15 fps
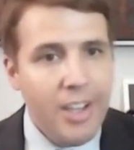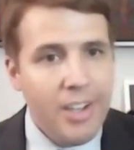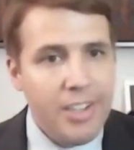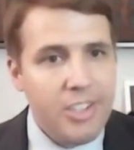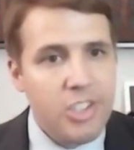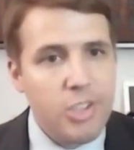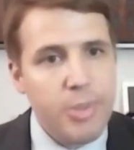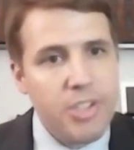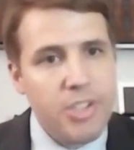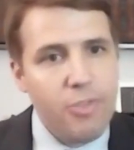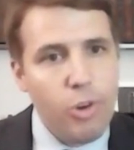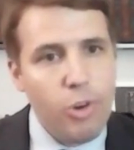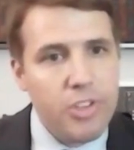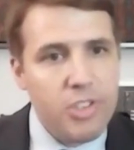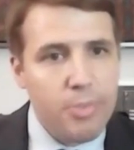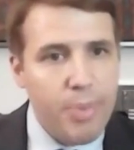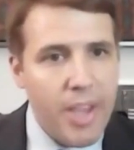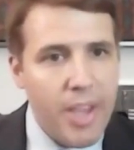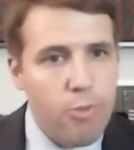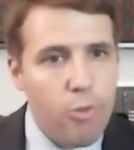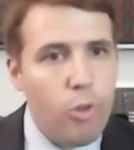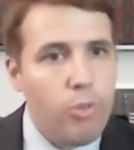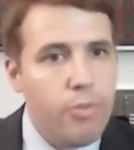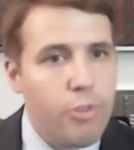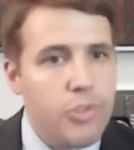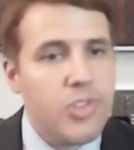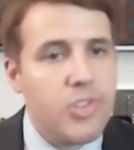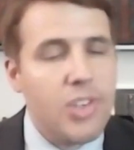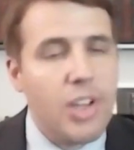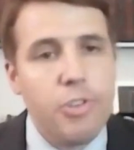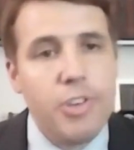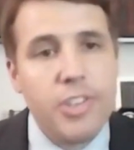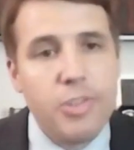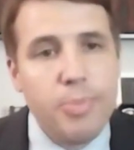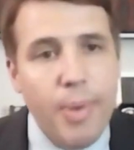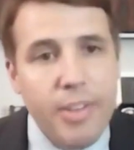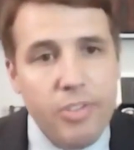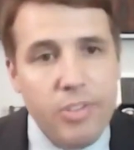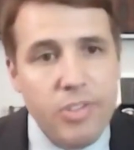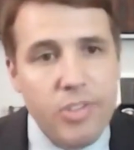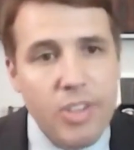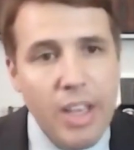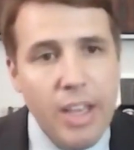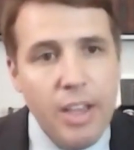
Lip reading: needs to be devoted to payroll versus other expenses.